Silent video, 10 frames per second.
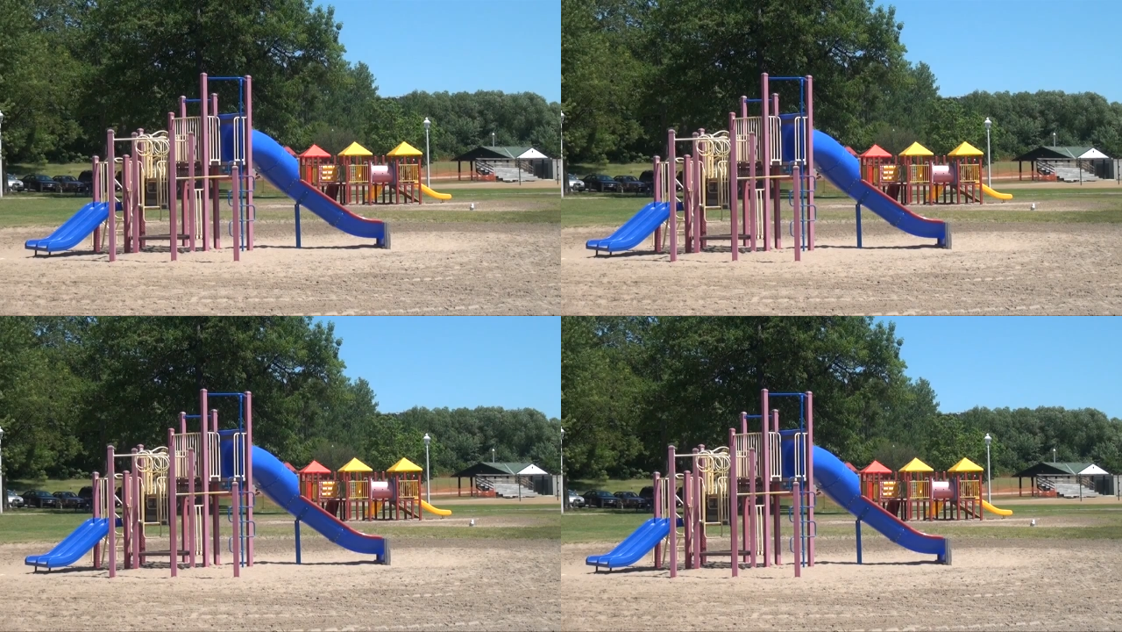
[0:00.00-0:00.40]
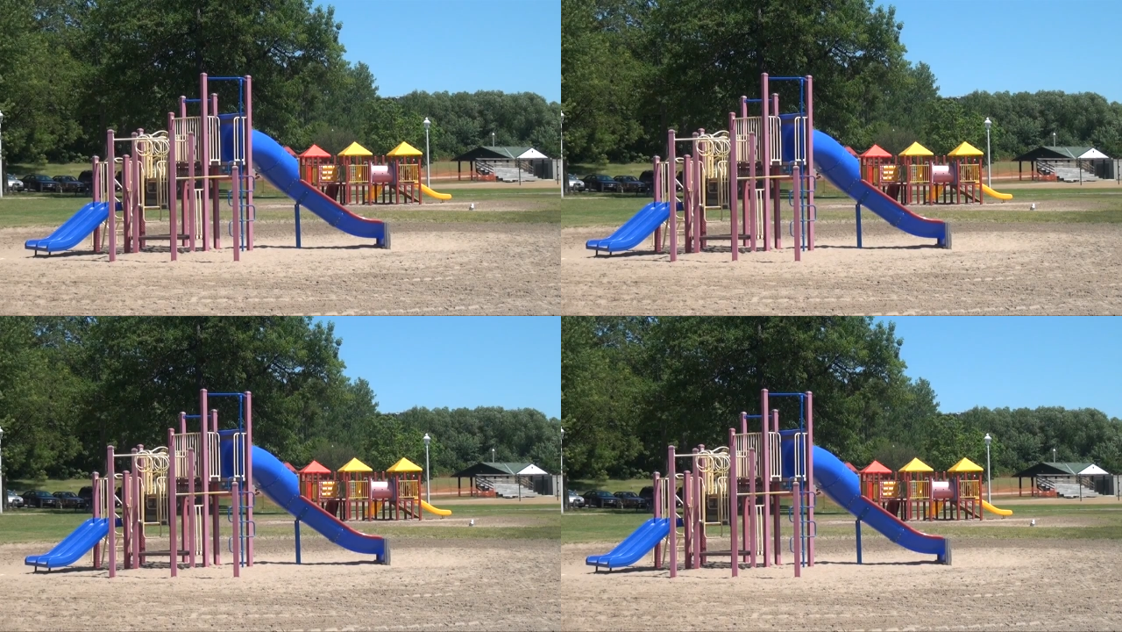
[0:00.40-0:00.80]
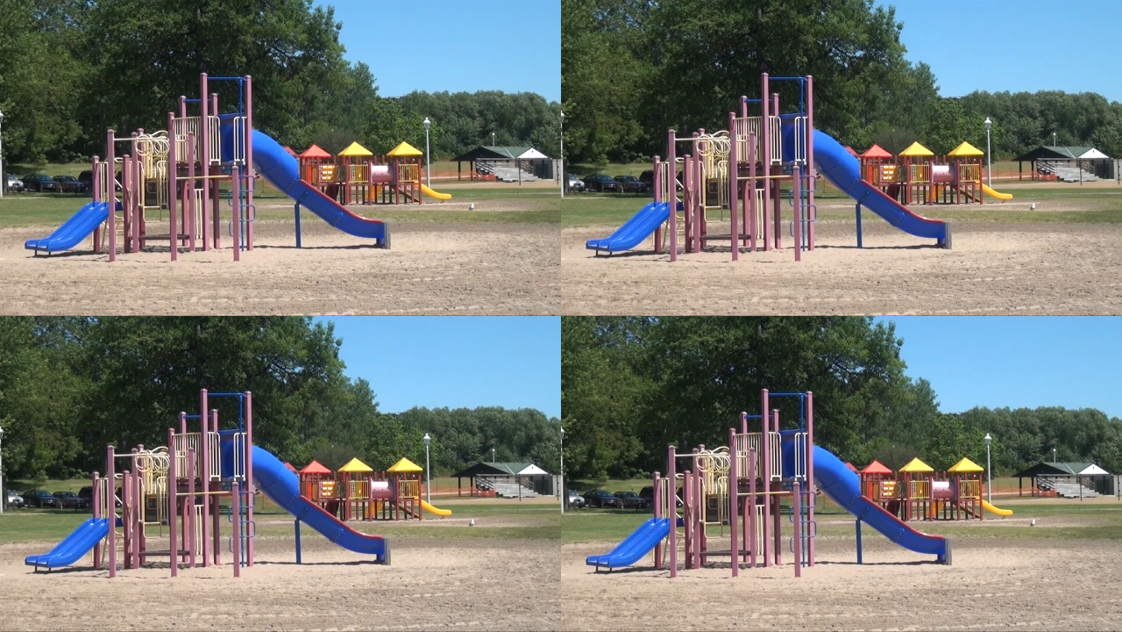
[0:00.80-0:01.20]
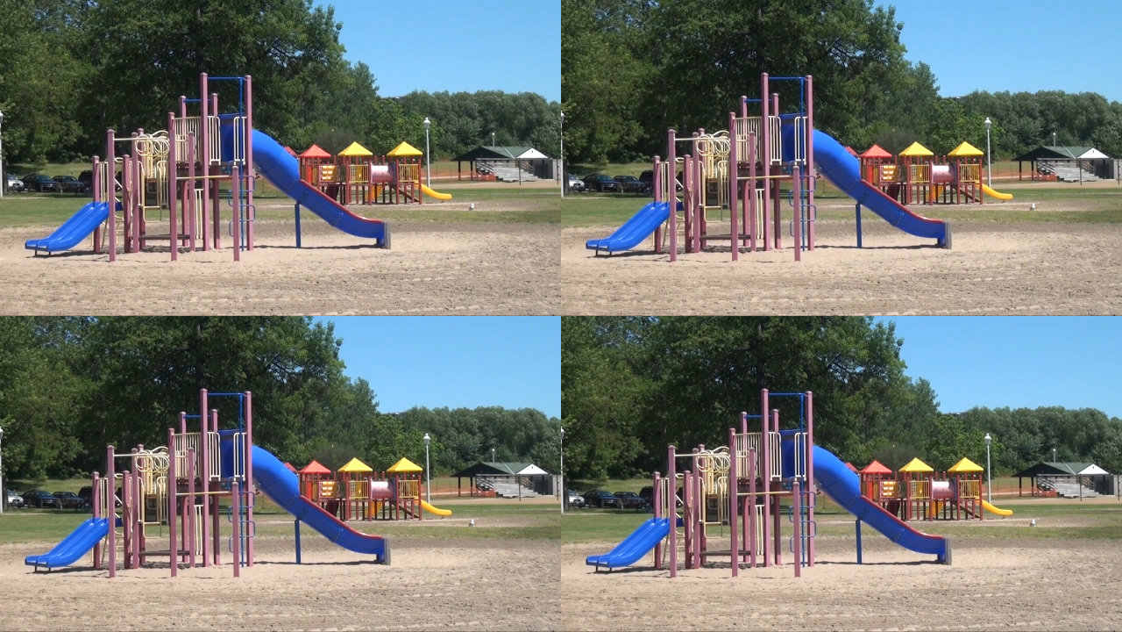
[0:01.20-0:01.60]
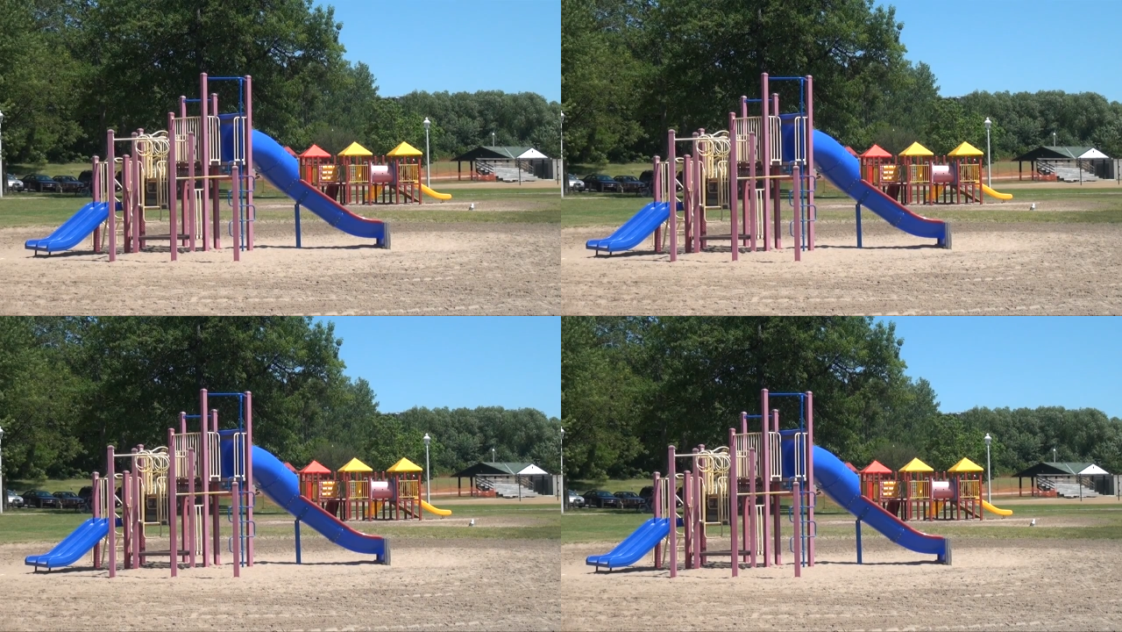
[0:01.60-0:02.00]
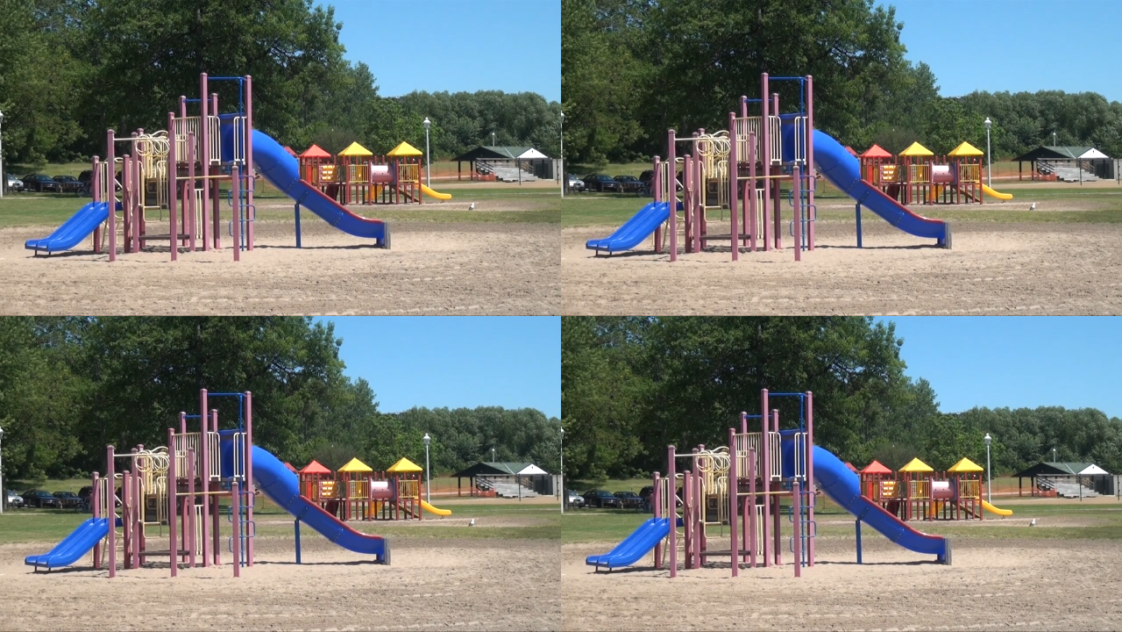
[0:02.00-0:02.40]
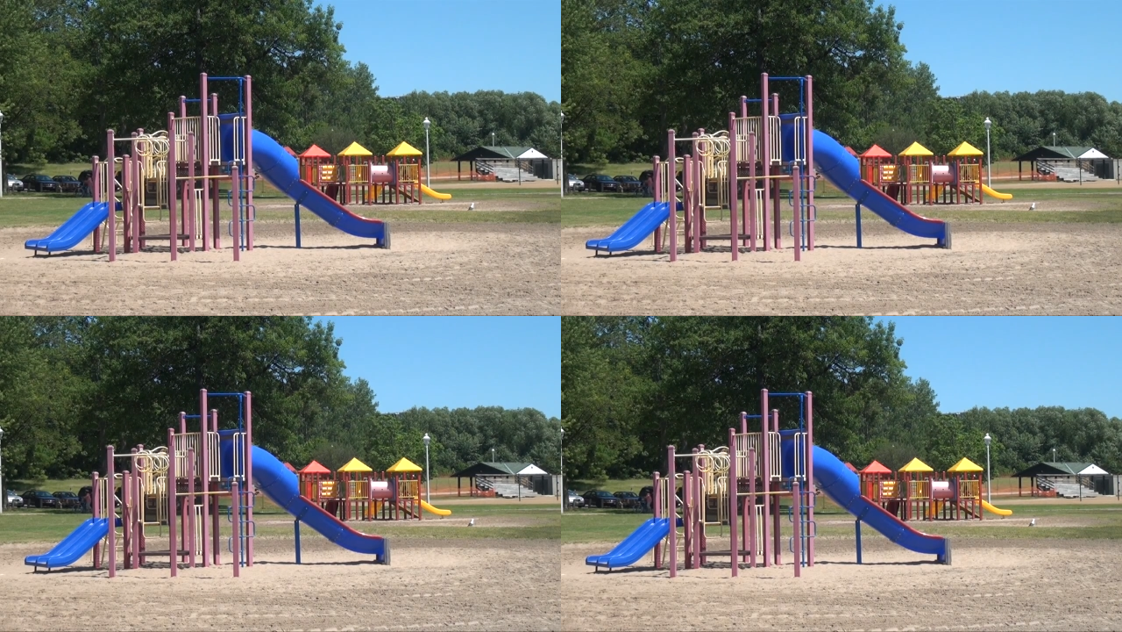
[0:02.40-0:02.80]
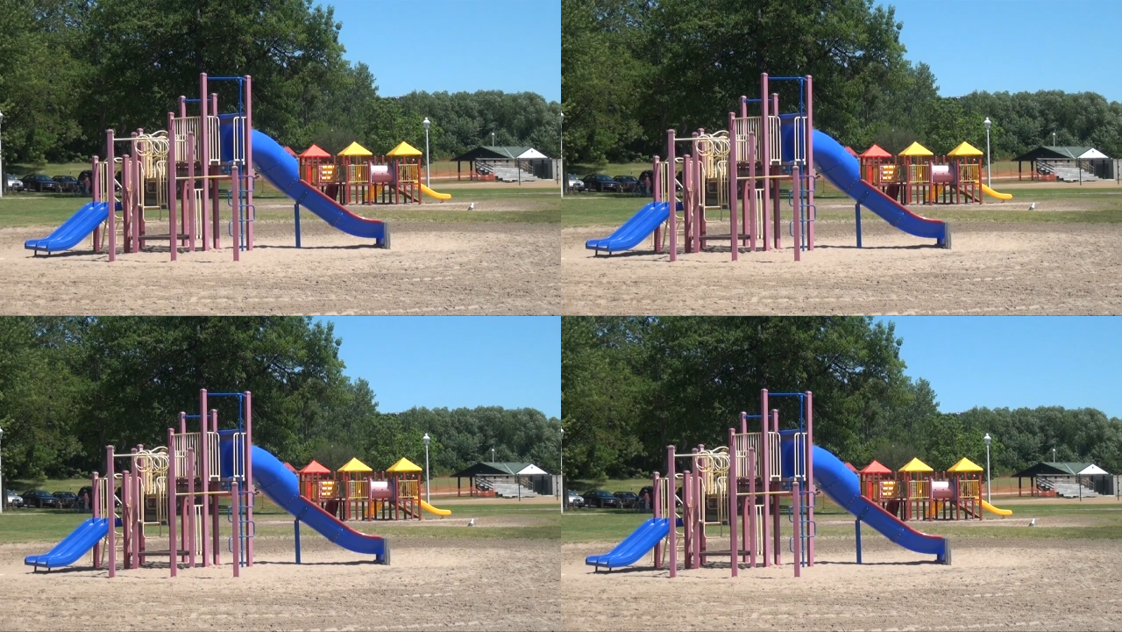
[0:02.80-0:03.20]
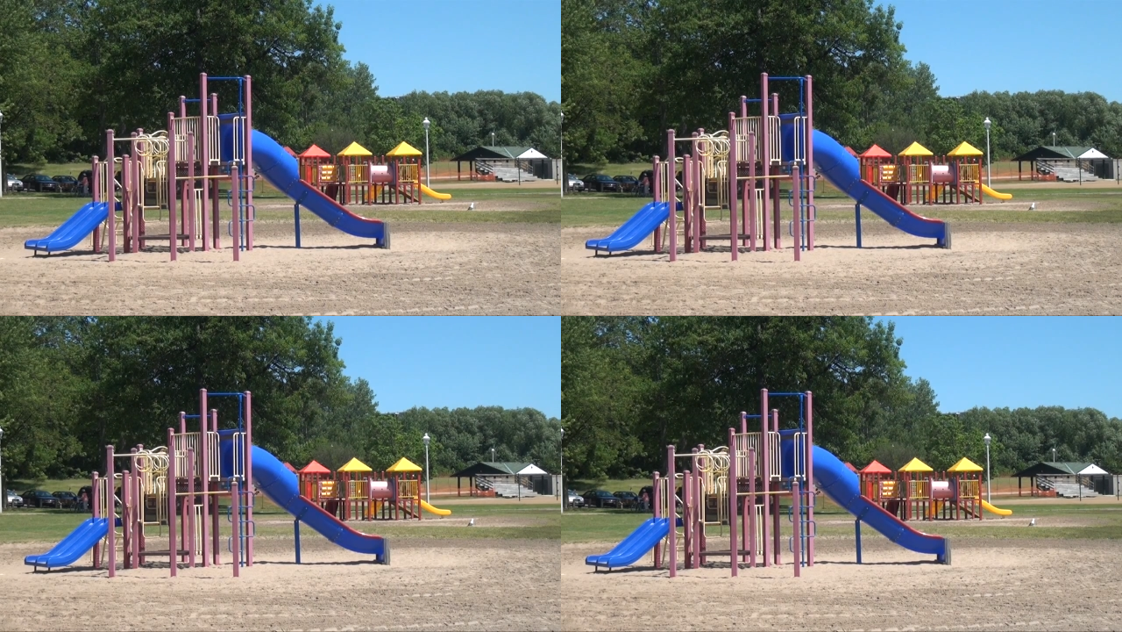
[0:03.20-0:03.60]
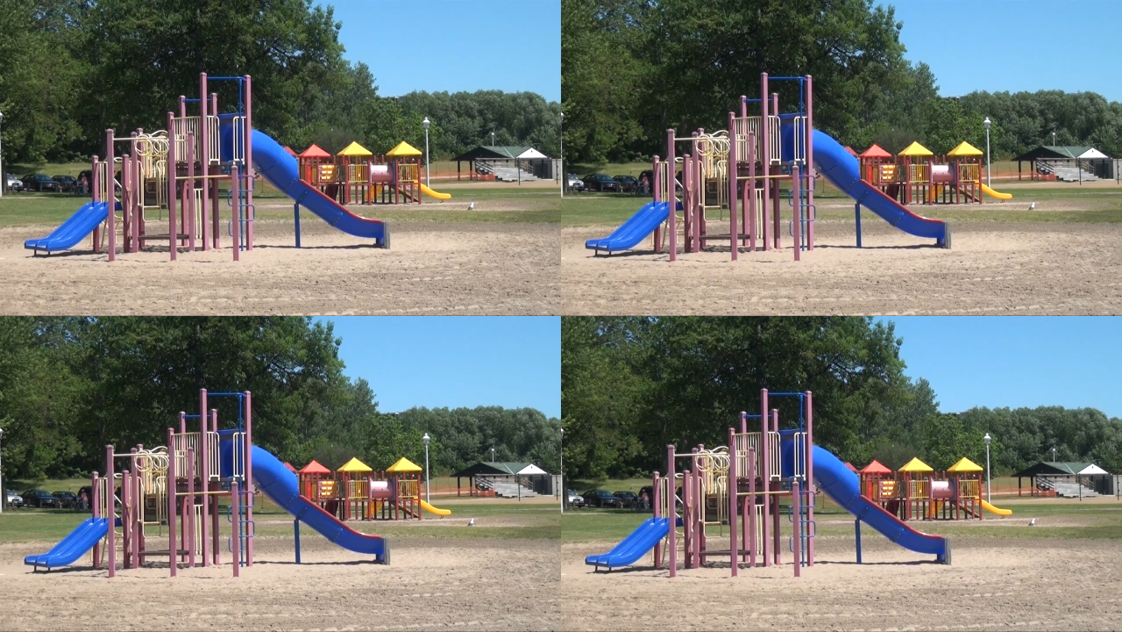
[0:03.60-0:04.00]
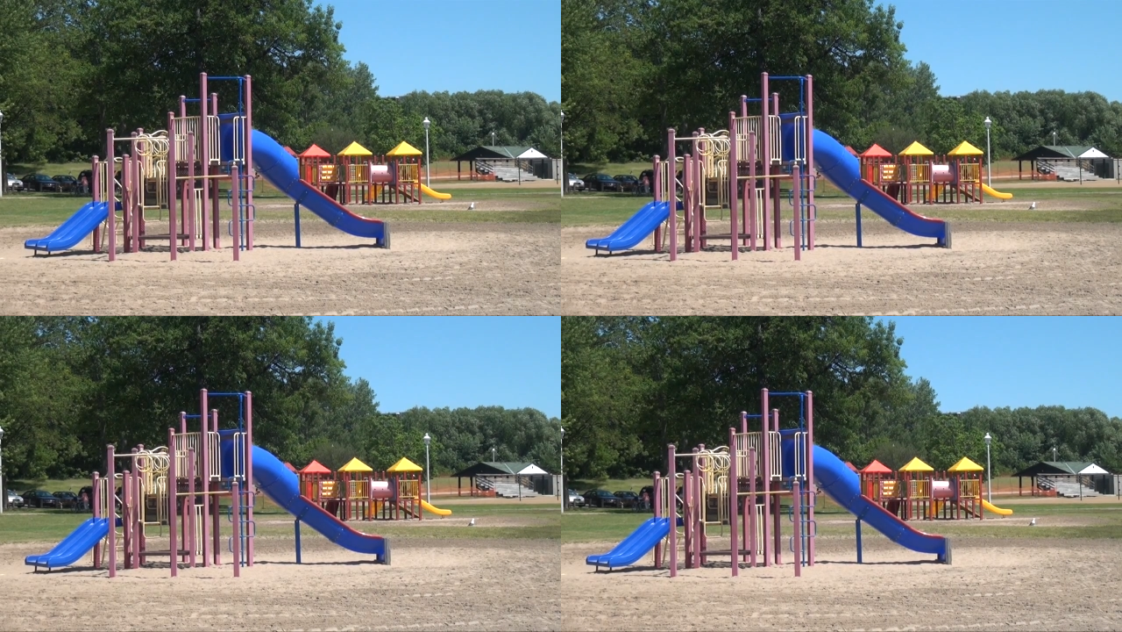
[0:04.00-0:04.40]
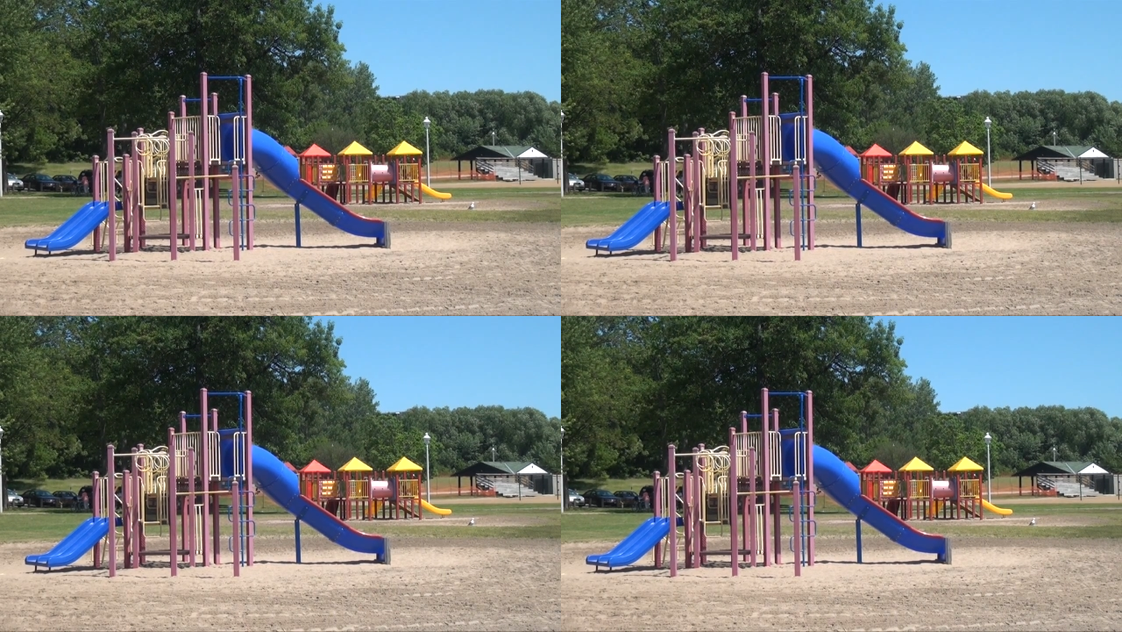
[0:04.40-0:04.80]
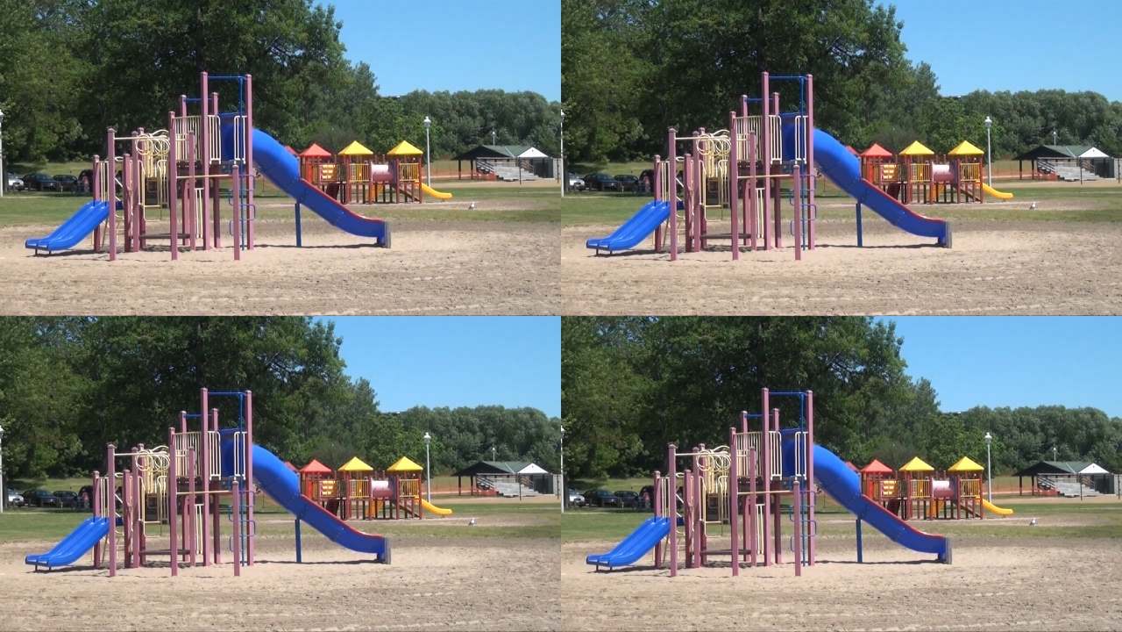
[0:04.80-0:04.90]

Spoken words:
[unreadable: no face in view]